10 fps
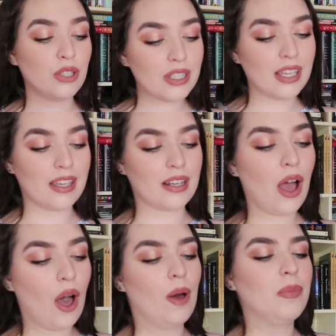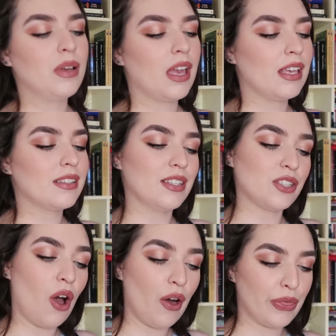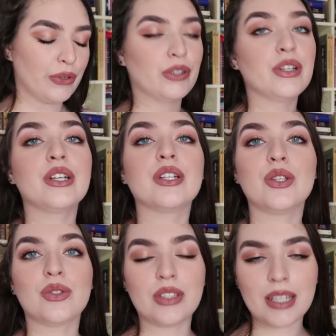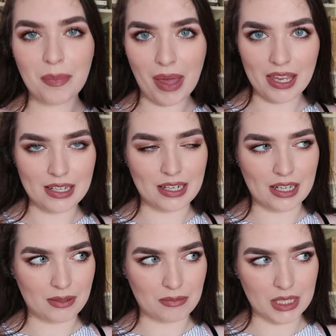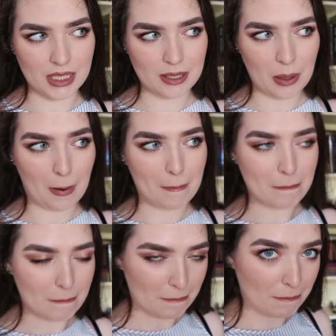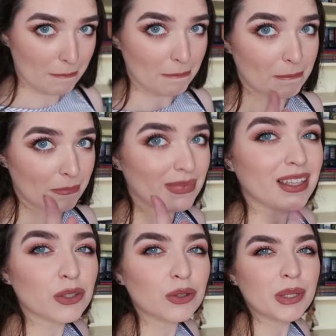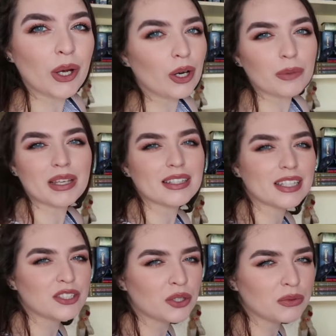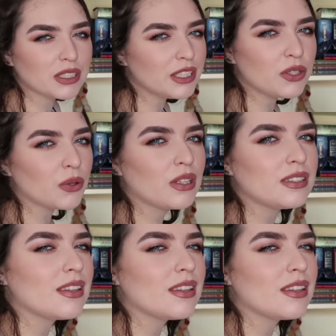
looking it up, is this author using a pen name? This will be hard because I don't really know these